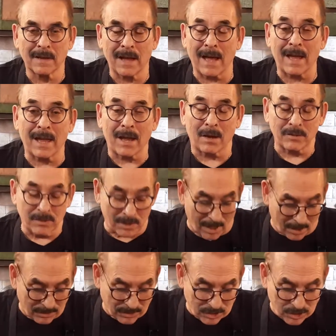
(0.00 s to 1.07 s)
Hi, our,
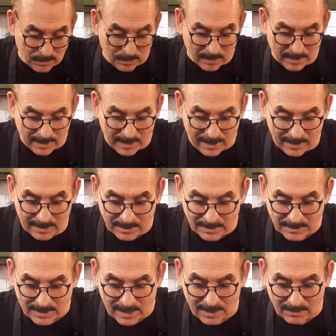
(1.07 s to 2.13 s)
our gingerbread cake
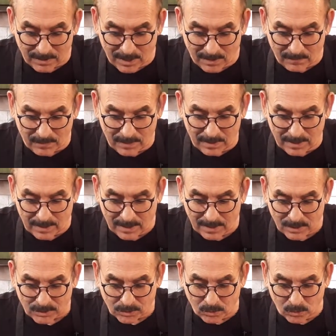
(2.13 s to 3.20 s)
is out of the oven
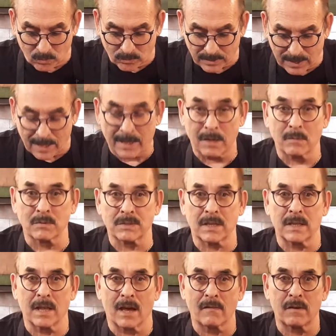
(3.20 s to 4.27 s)
and it's cooled down. It was
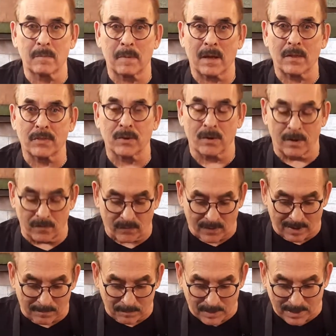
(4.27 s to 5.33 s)
in the oven about
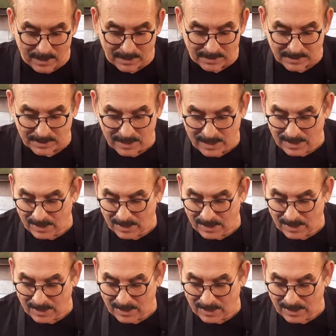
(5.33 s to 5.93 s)
35 minutes.